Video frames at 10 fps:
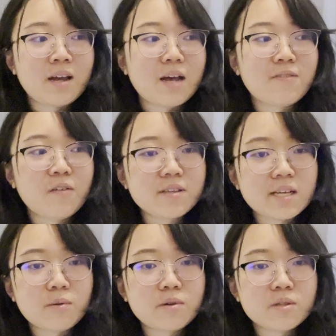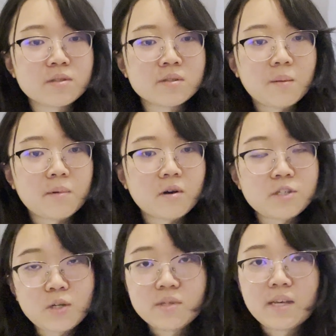I have office hours on
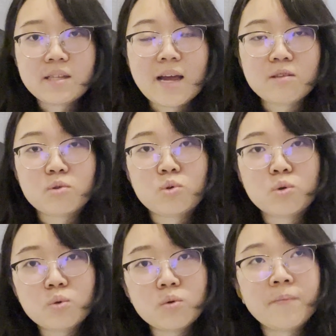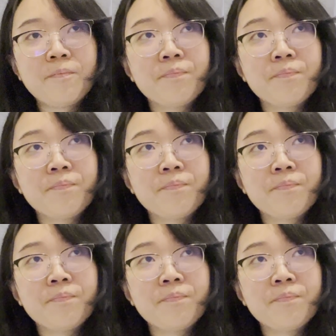Tuesday 10 to 2,